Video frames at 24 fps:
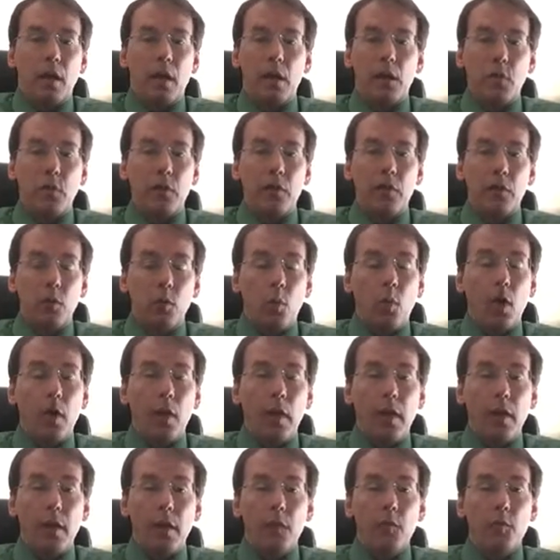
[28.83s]
And the reason
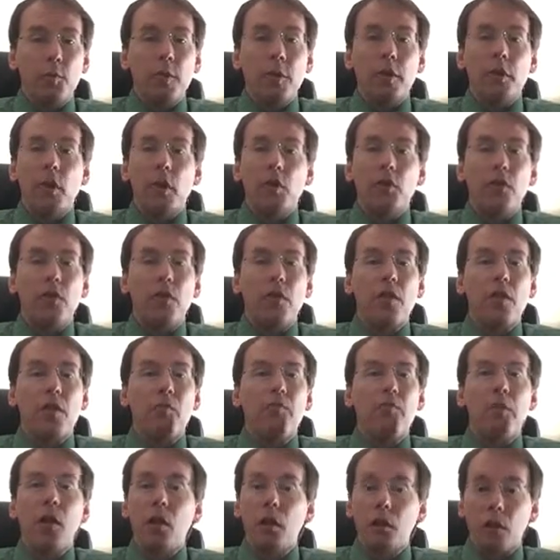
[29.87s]
why is because the
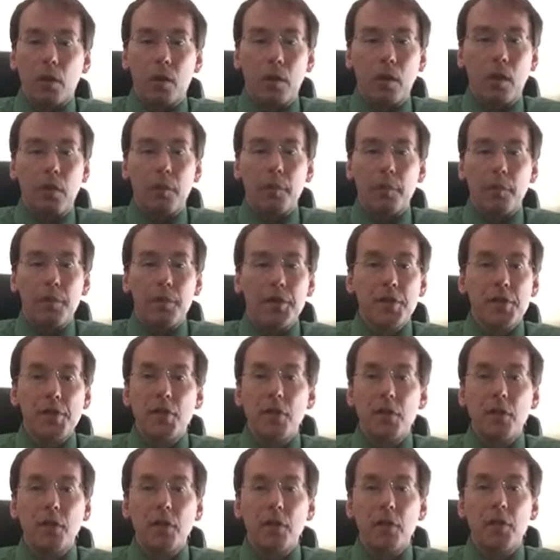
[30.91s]
bulk of the
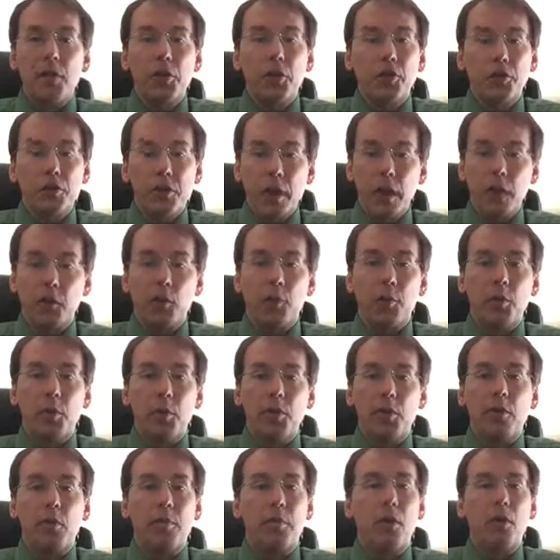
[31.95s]
material in your
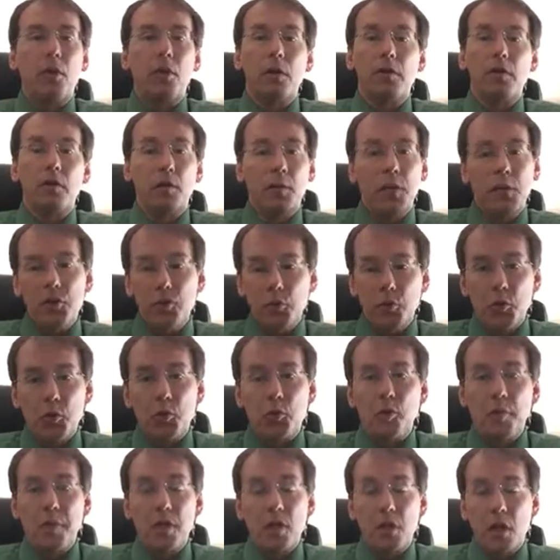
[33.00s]
textbook, the bulk of the
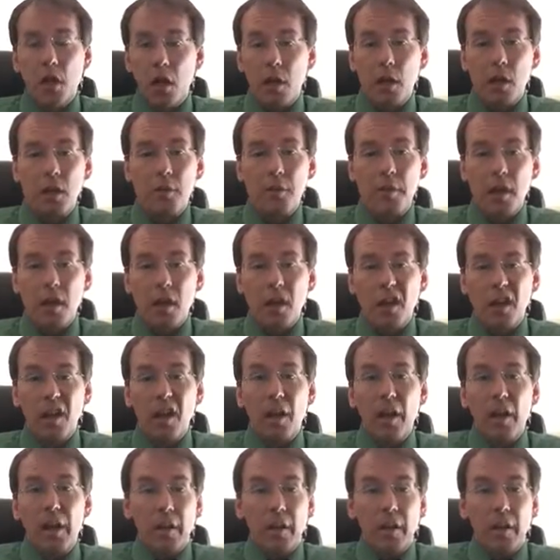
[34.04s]
research we'll be talking about,